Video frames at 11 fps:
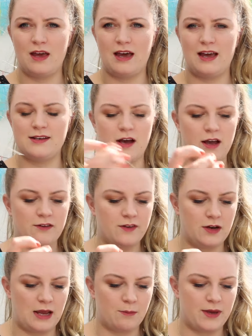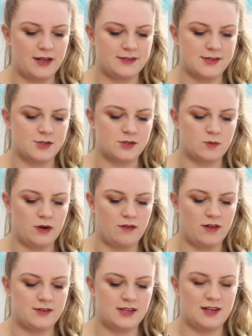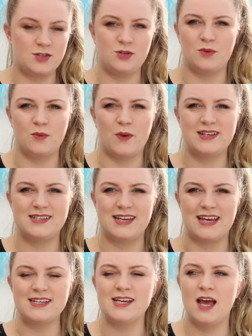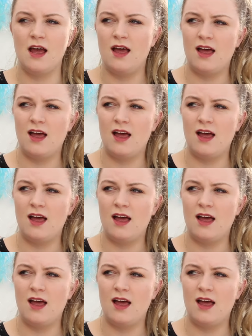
And I feel like pins is just one of those things you always need.